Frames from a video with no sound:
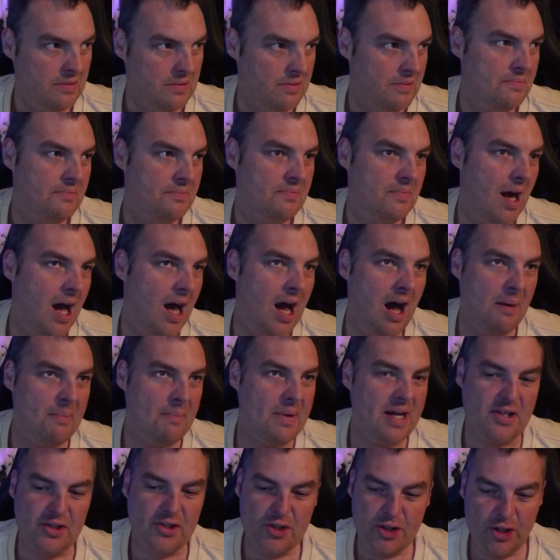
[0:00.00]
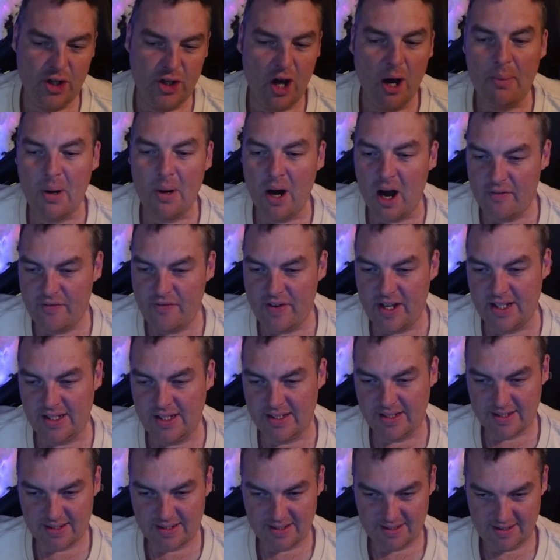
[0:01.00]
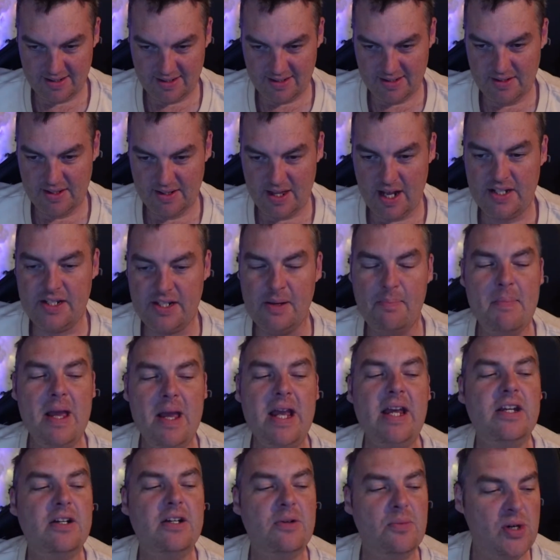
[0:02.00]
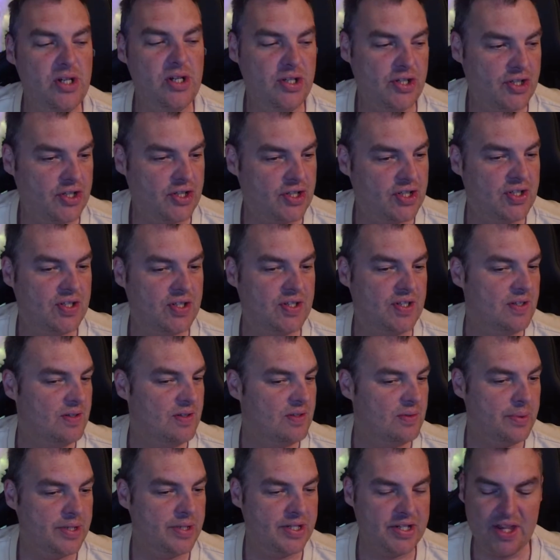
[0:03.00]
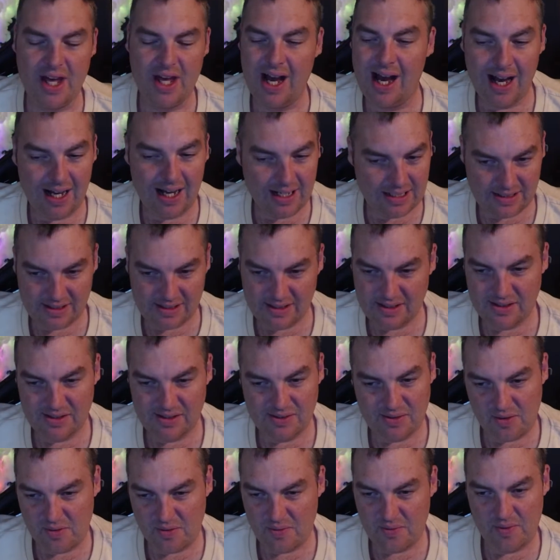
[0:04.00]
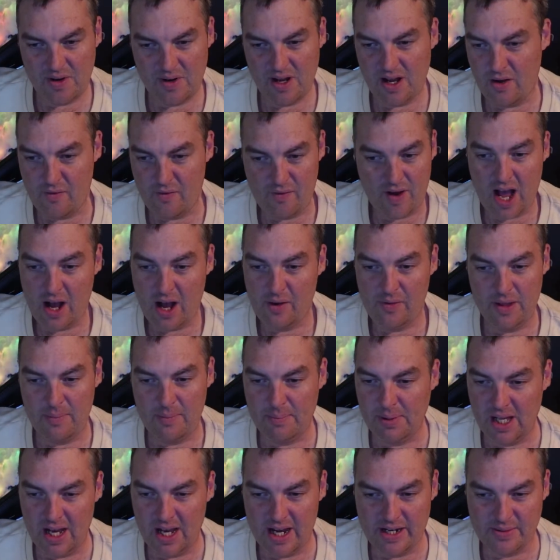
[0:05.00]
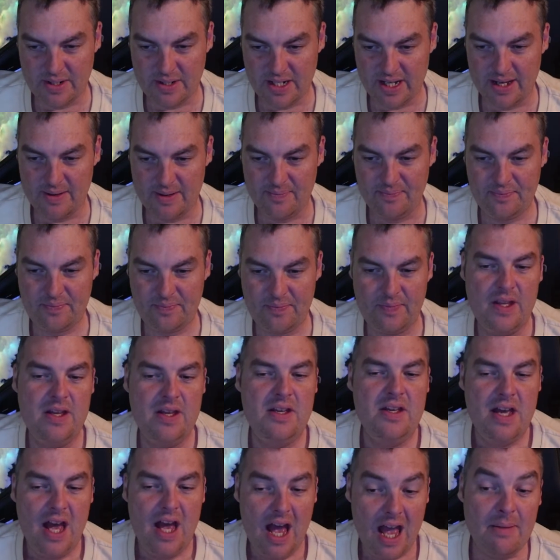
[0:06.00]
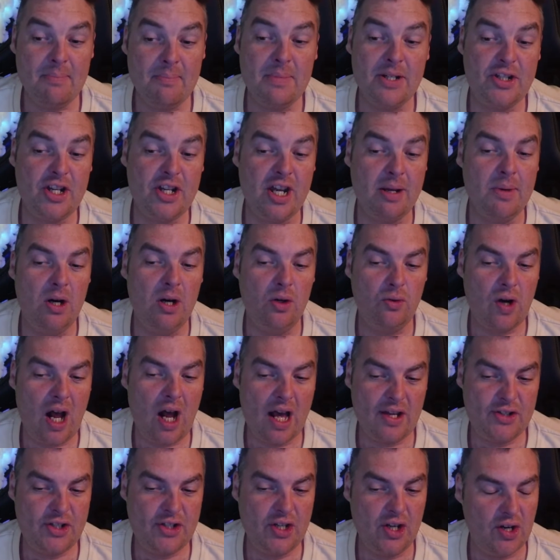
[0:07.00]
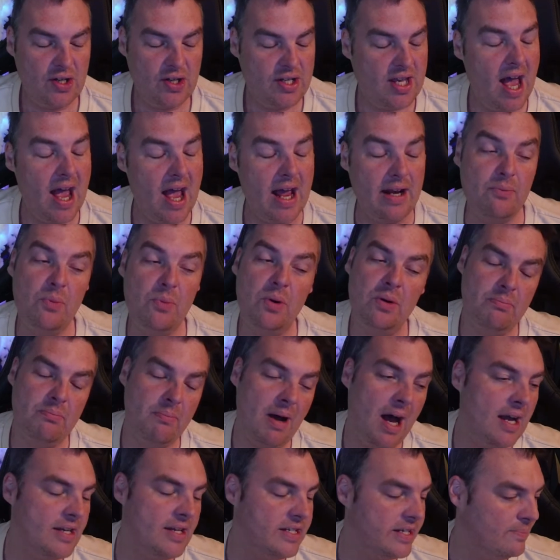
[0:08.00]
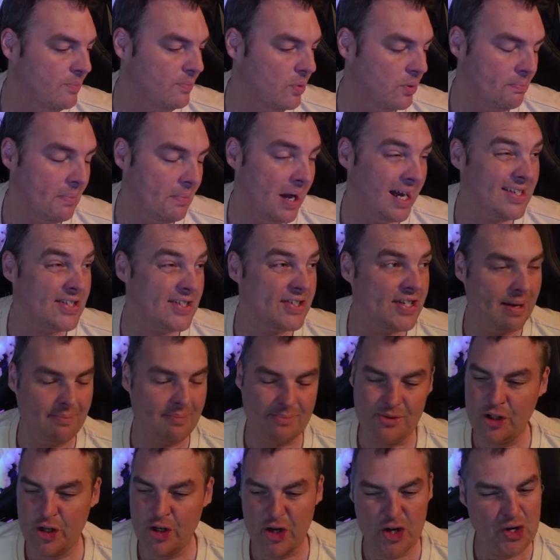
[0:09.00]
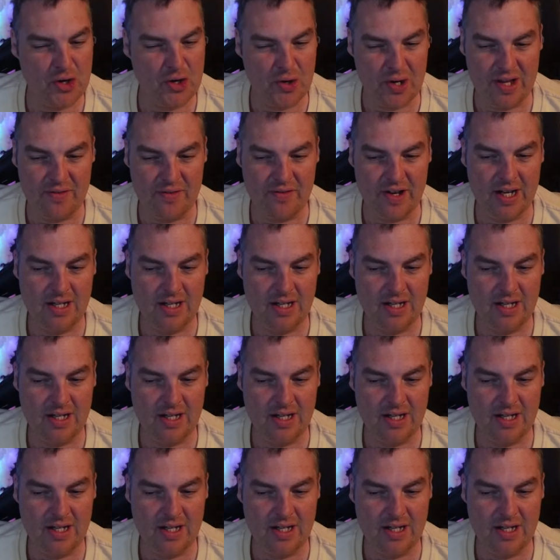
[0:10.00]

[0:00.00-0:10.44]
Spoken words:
I mean, Slobber, I think their demeanour was that of how they played, wasn't it? Hey, Massimo Rasso, Kane, wouldn't mind him. Wouldn't mind Sam Turner either.